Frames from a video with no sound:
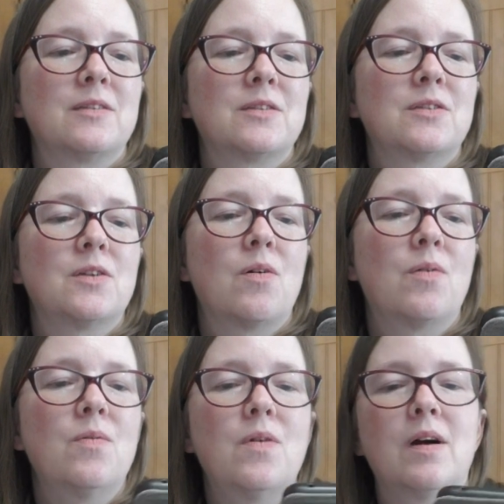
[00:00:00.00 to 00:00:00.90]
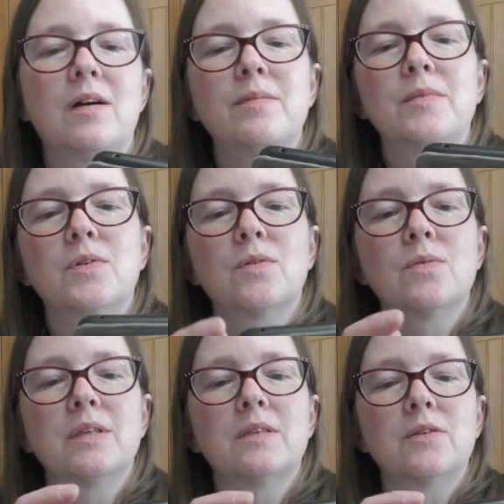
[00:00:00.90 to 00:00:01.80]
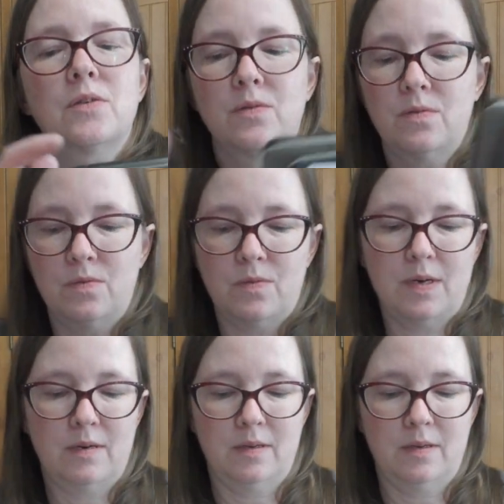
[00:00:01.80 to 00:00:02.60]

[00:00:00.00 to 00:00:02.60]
So I'm going to